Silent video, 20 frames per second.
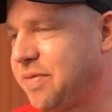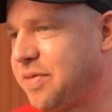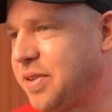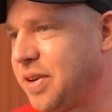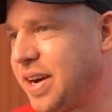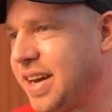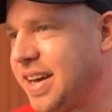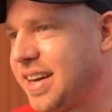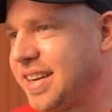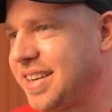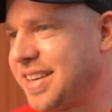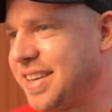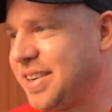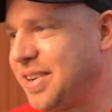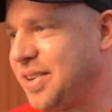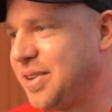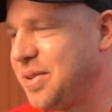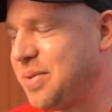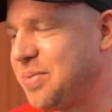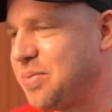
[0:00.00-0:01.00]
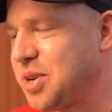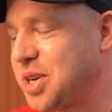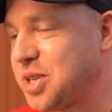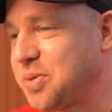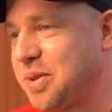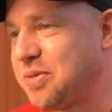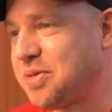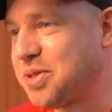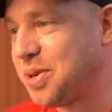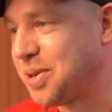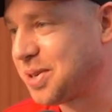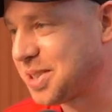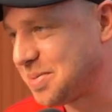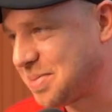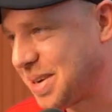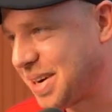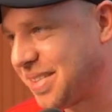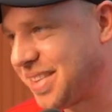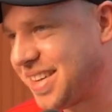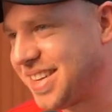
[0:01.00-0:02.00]
feel like, because we've talked
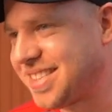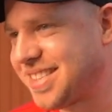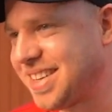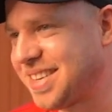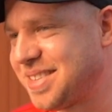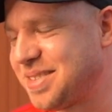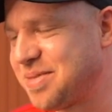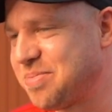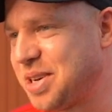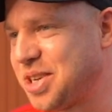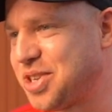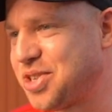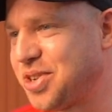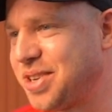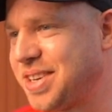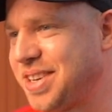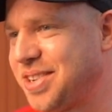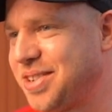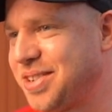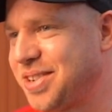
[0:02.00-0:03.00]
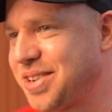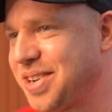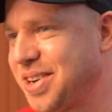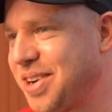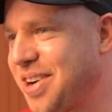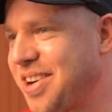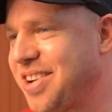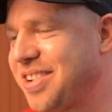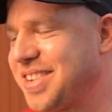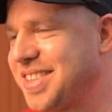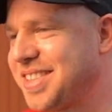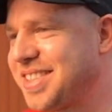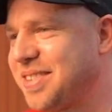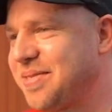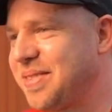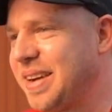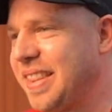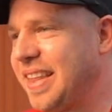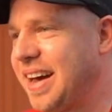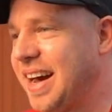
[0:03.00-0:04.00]
about this and me joining your yoga and
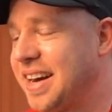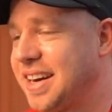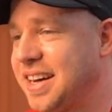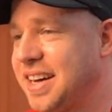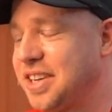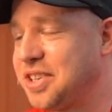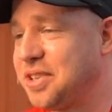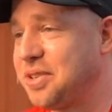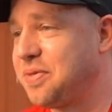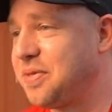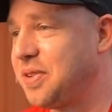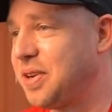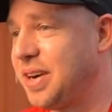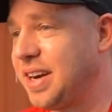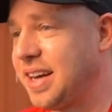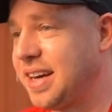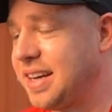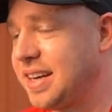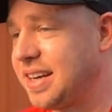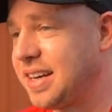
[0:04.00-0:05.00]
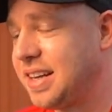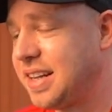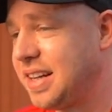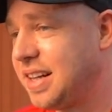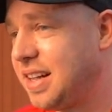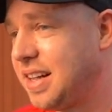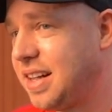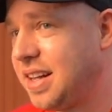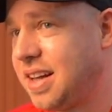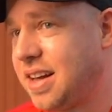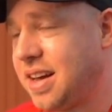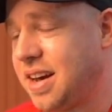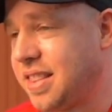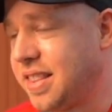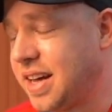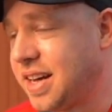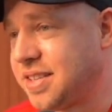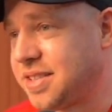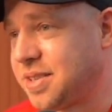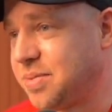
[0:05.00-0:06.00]
stuff like that, and I do feel like
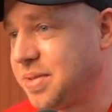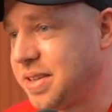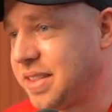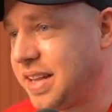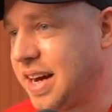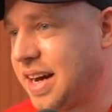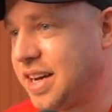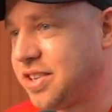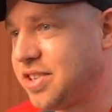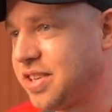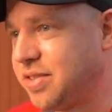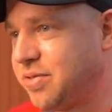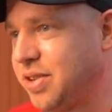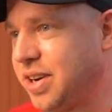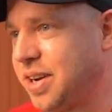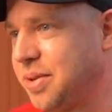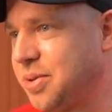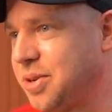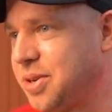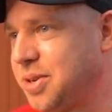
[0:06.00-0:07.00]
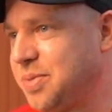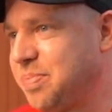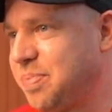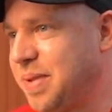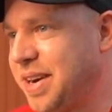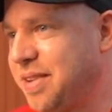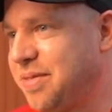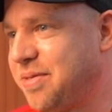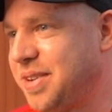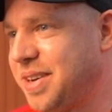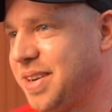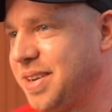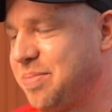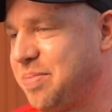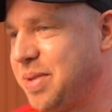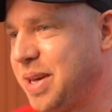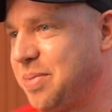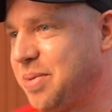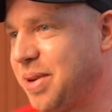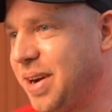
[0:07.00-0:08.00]
that's something that actually really would benefit
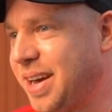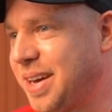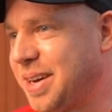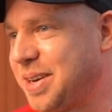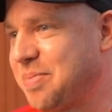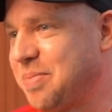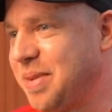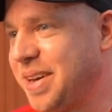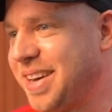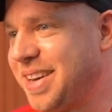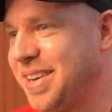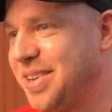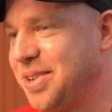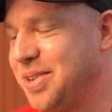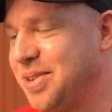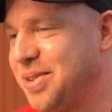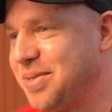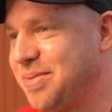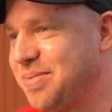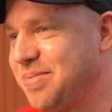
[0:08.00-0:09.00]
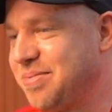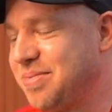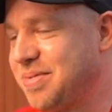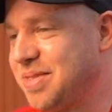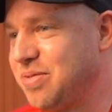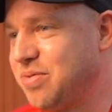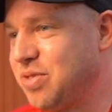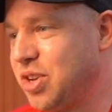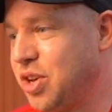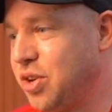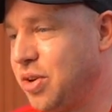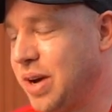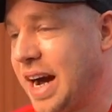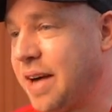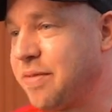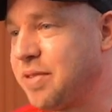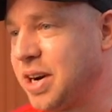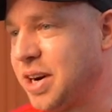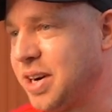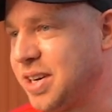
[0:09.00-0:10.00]
people like me who
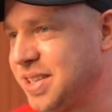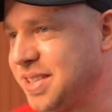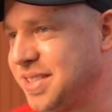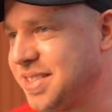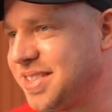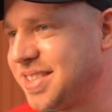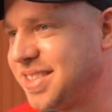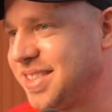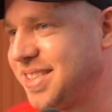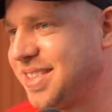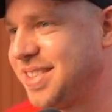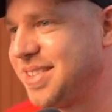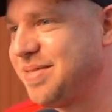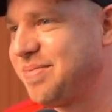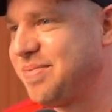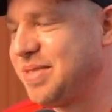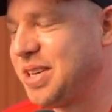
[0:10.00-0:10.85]
haven't learned to,